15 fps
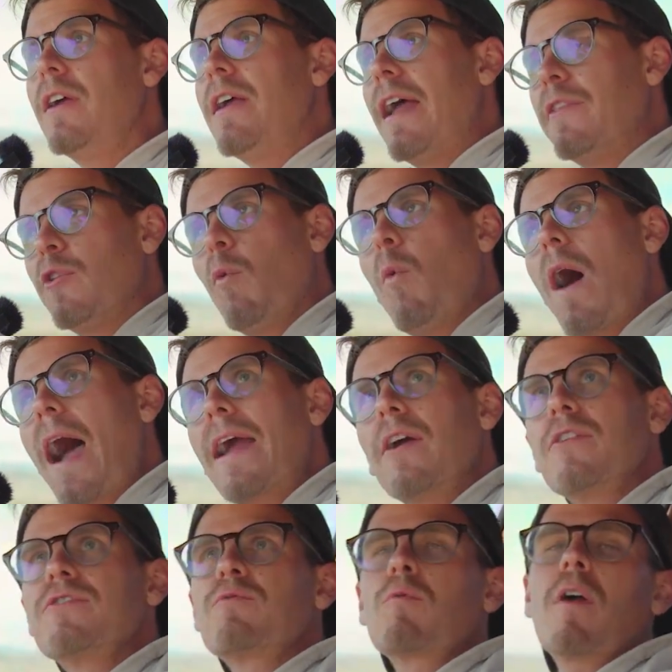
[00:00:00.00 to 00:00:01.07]
and the
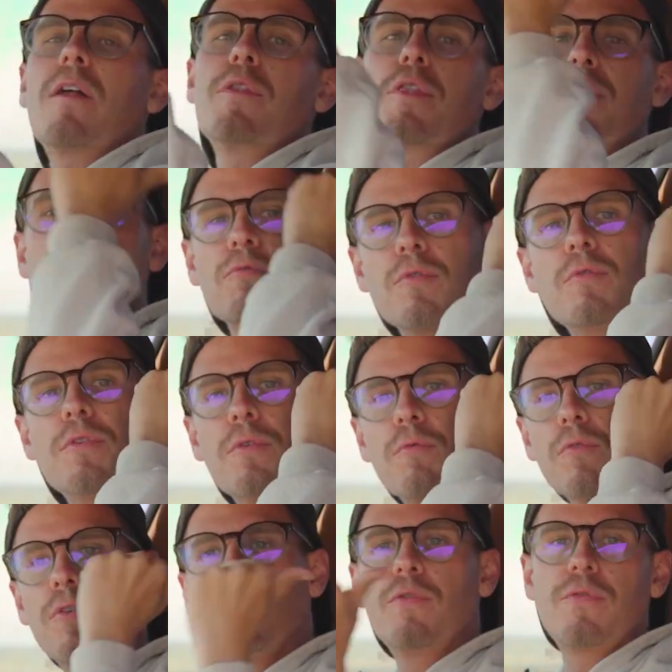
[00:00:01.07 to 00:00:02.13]
wires run through the
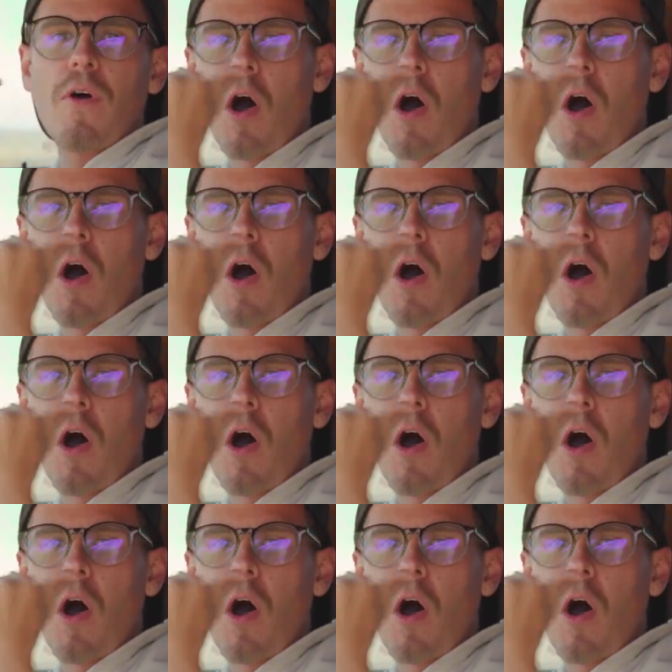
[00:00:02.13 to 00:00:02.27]
roof